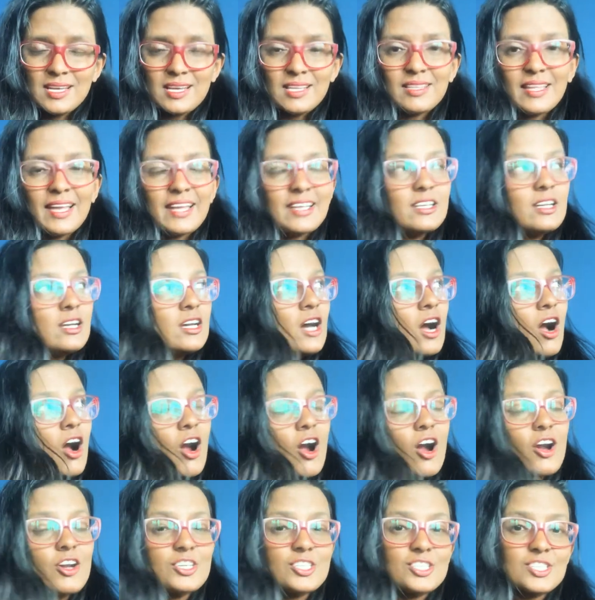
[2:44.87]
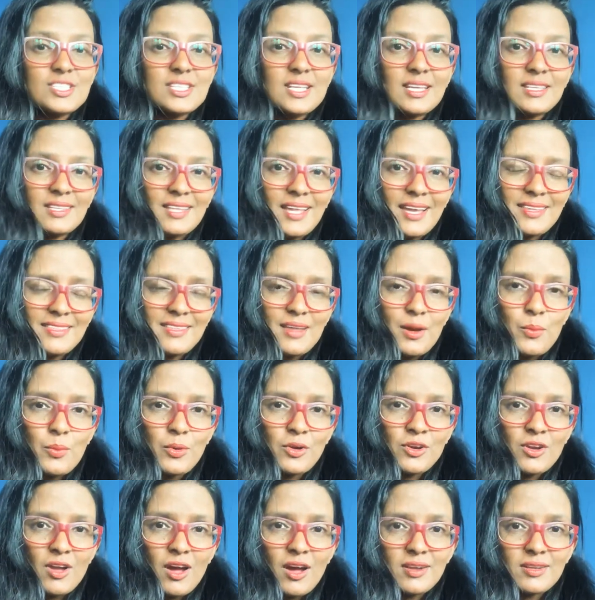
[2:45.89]
like harsh sunlight that we're
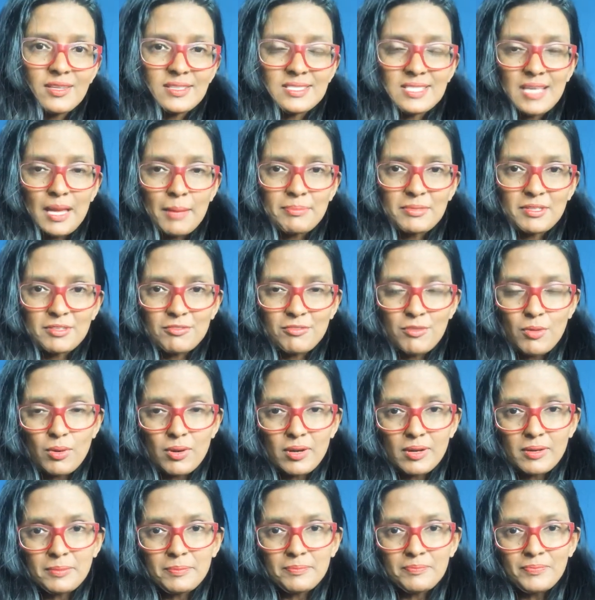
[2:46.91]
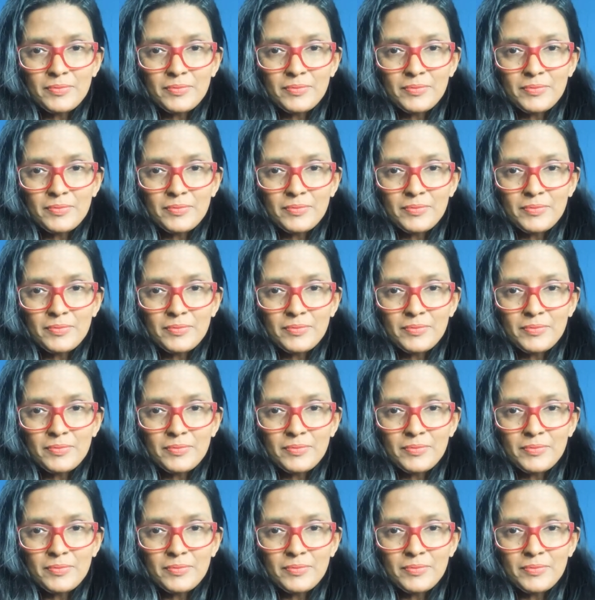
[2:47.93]
not adapted for,